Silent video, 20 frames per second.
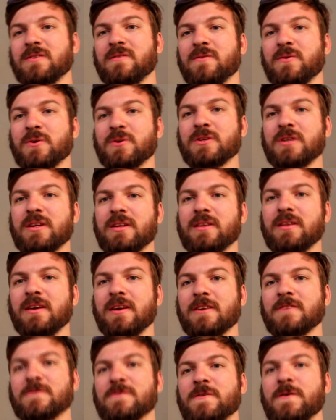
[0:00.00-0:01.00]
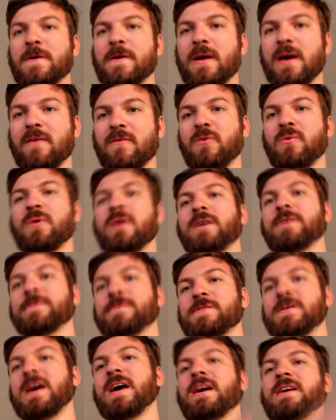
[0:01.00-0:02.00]
Unfortunately, as everyone
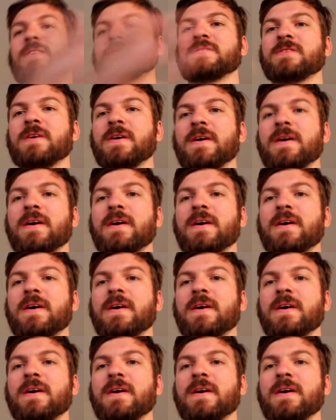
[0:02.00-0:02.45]
else has,